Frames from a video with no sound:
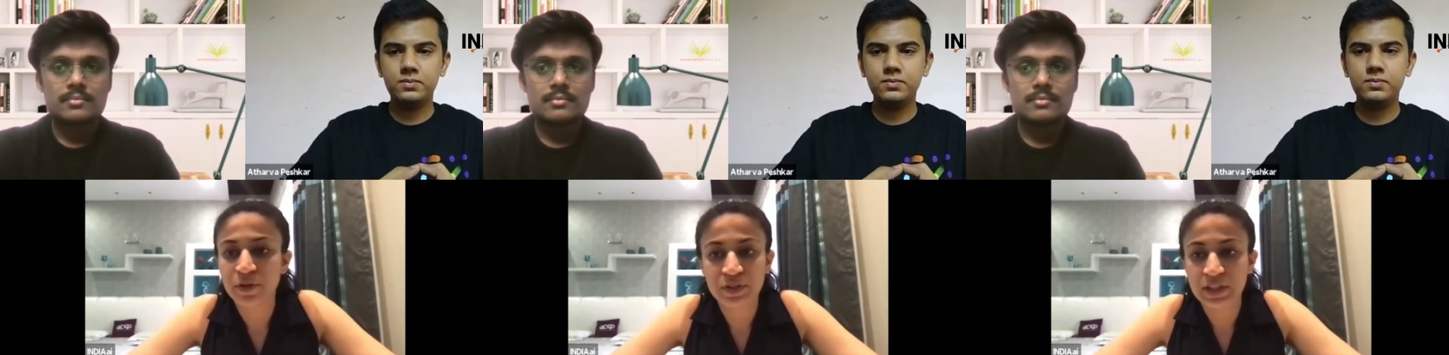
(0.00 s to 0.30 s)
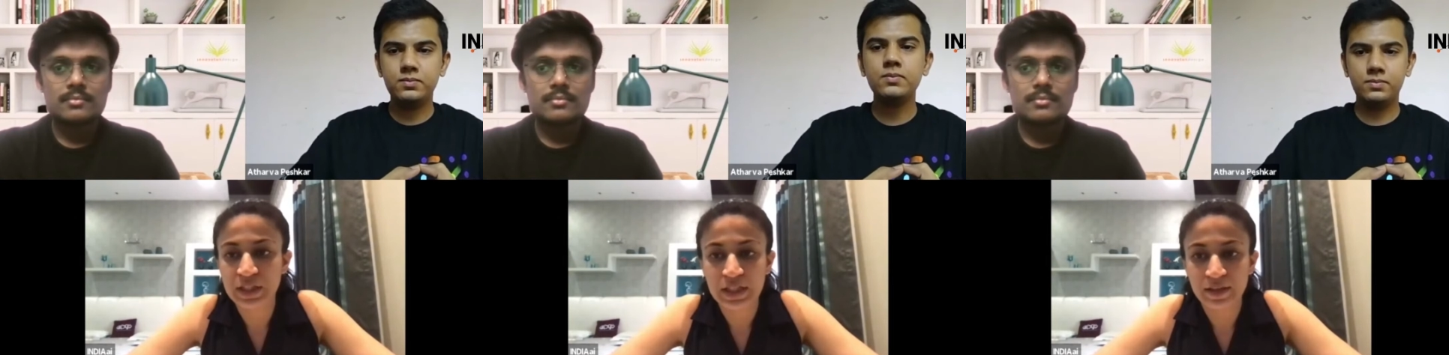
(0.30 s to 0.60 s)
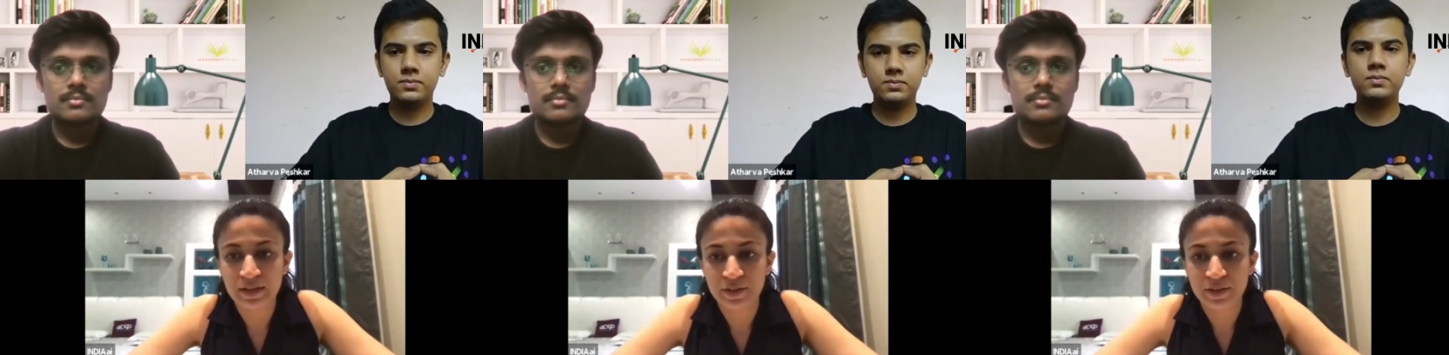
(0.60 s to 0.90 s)
Speaker 1: see
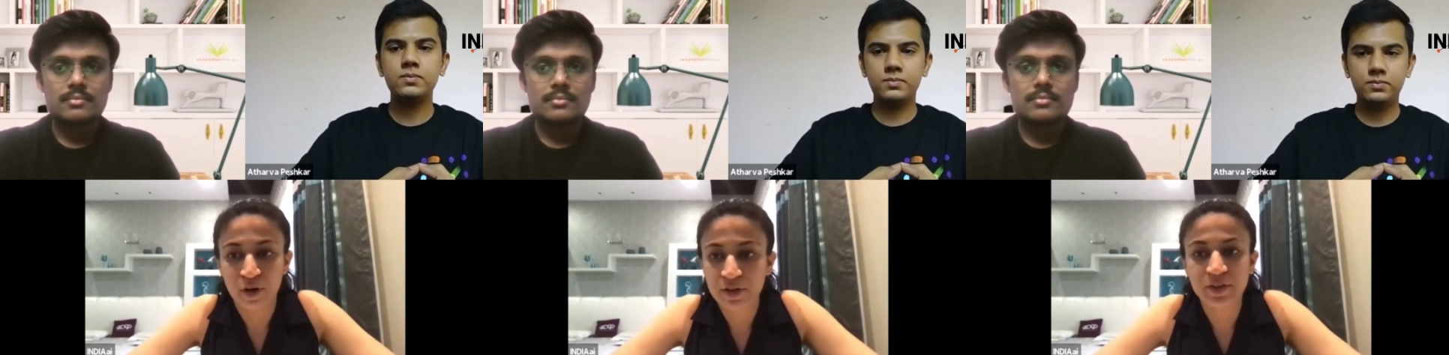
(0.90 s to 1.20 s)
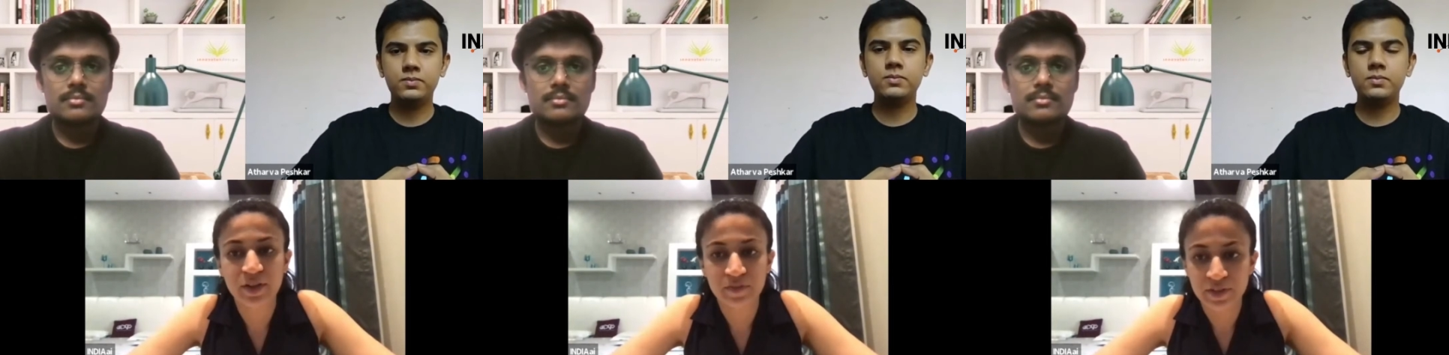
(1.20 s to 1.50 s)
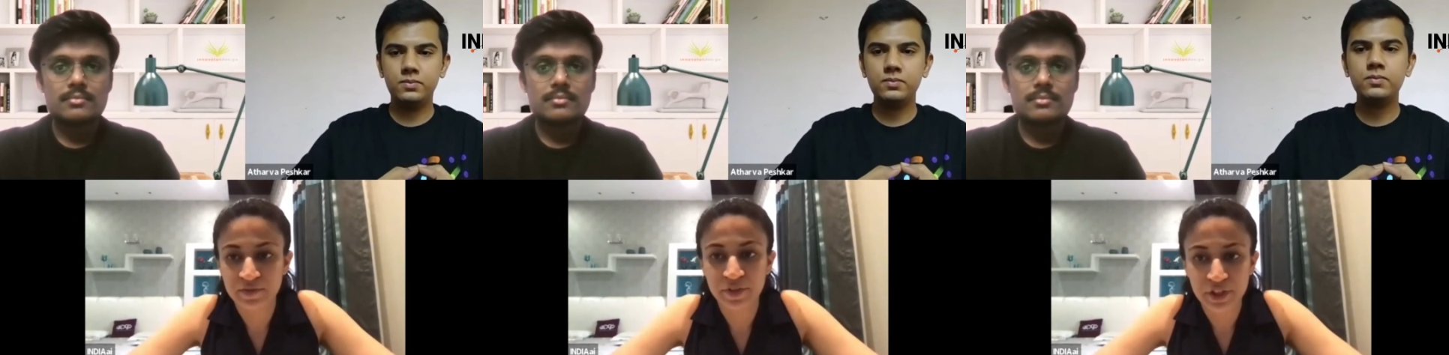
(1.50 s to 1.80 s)
doctored
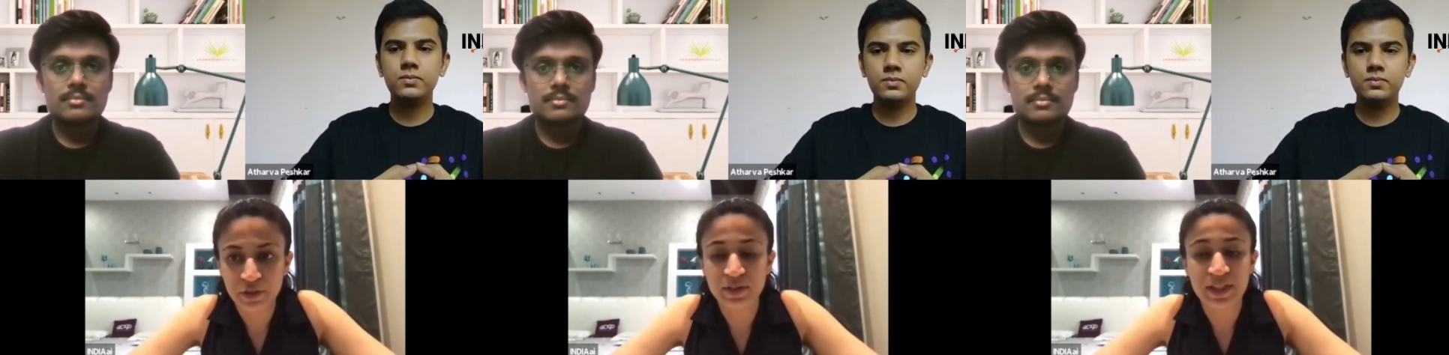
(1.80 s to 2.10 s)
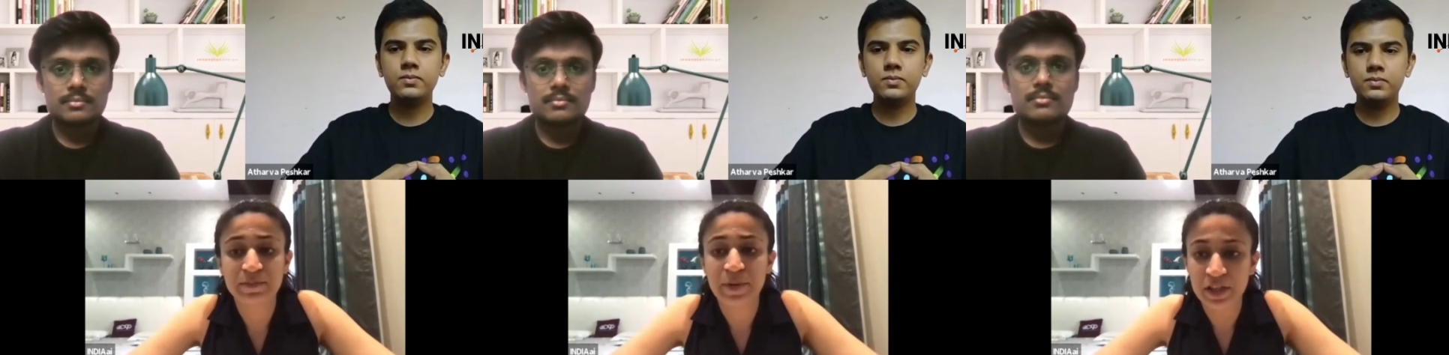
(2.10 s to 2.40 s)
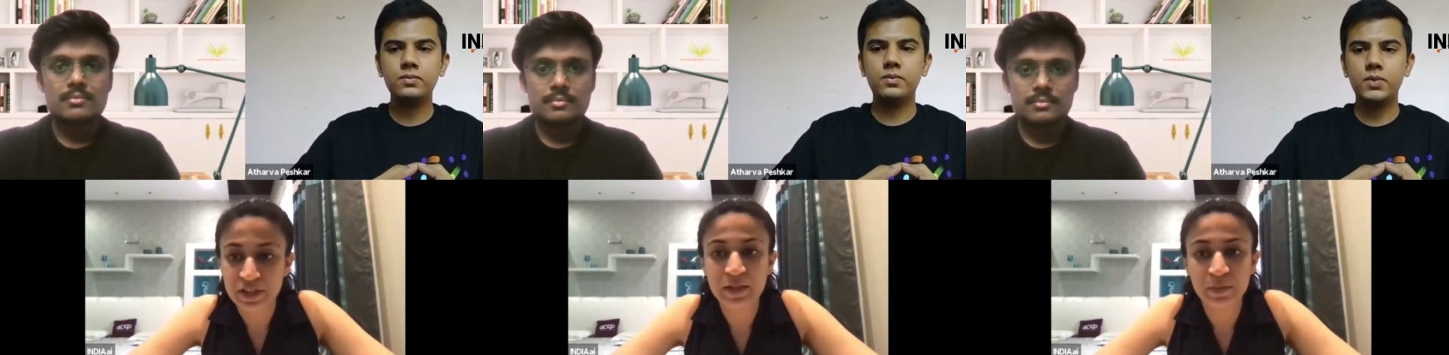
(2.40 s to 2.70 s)
videos,
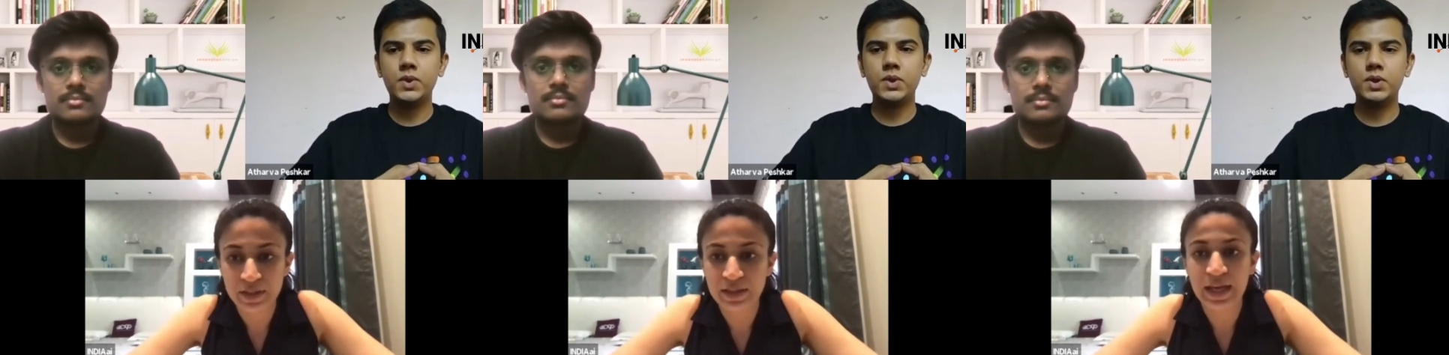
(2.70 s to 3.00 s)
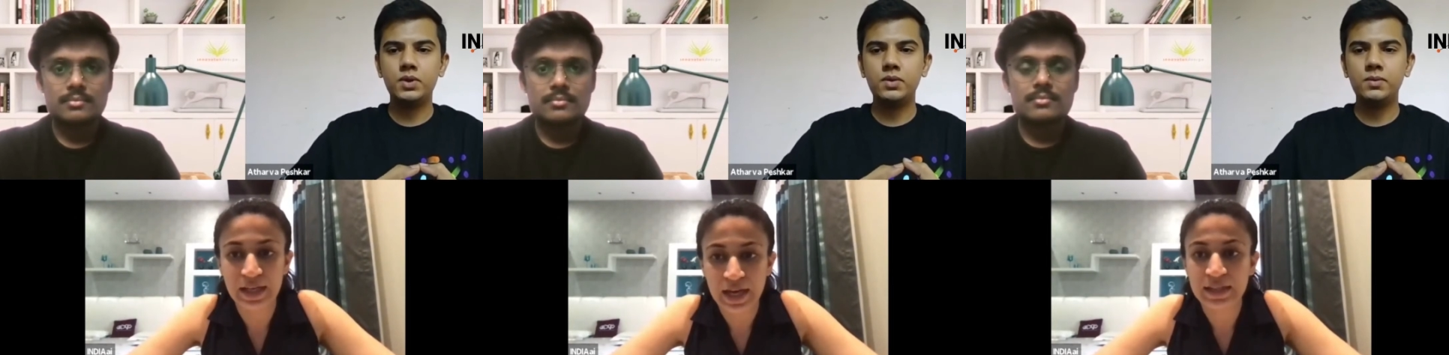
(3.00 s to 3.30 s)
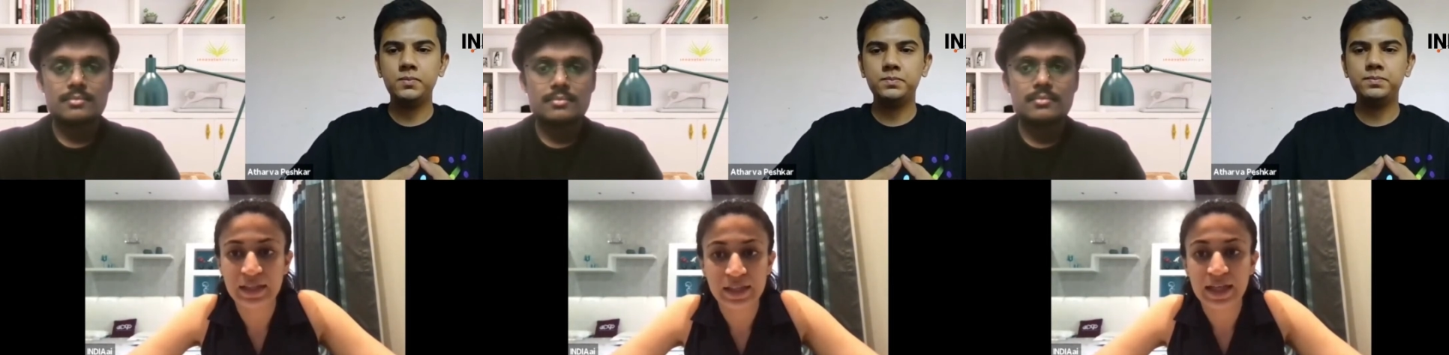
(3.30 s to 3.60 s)
especially with like, I
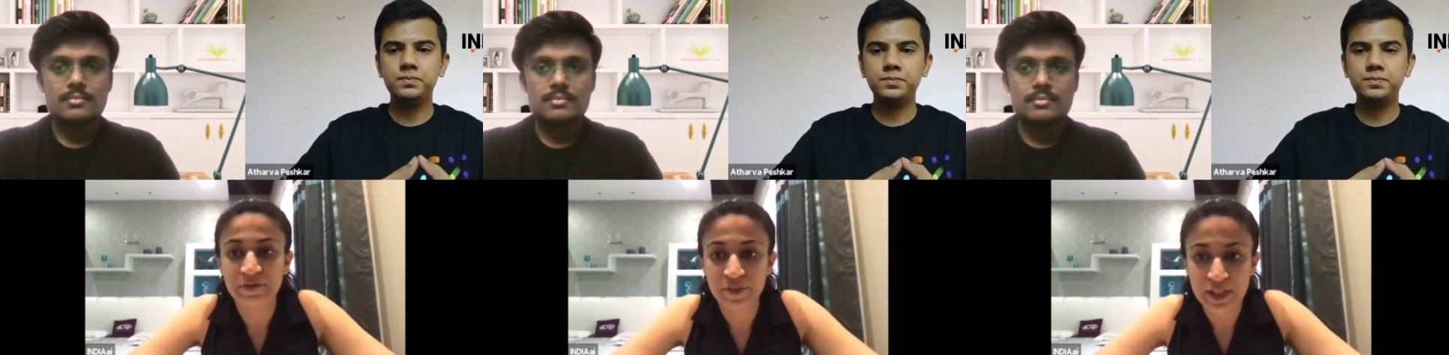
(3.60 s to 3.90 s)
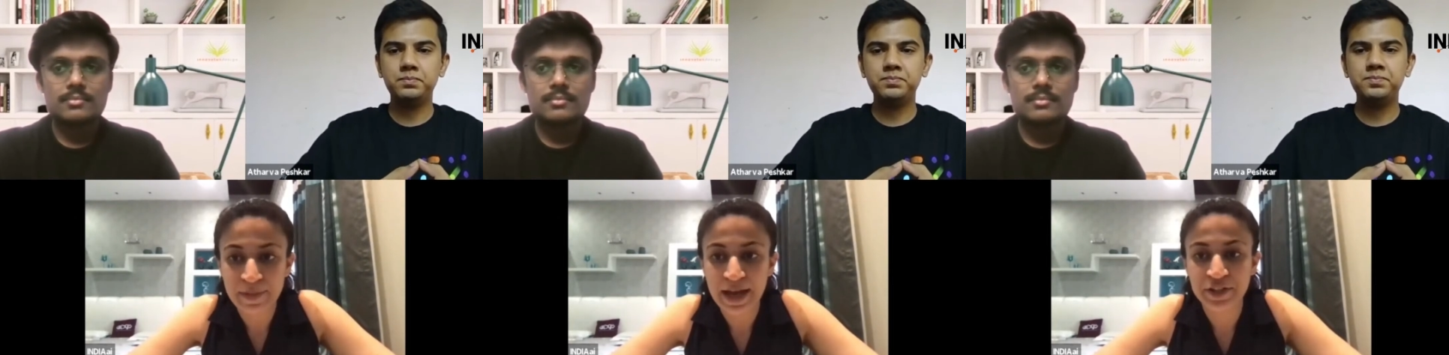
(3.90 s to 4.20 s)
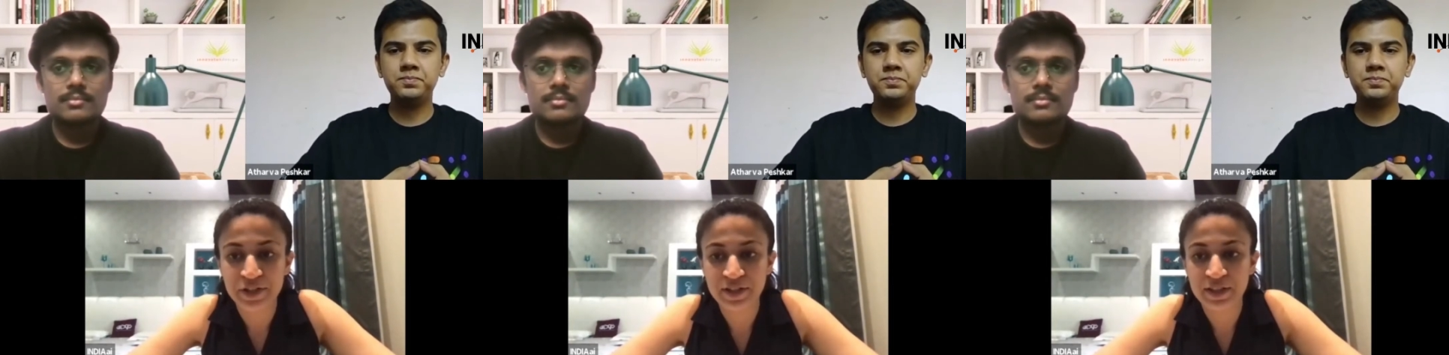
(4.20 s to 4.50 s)
think, film
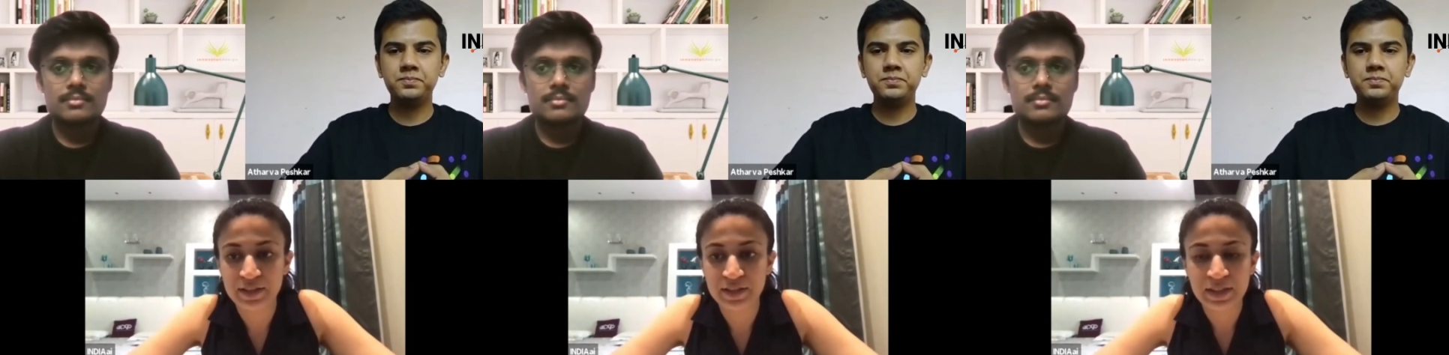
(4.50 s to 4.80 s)
actresses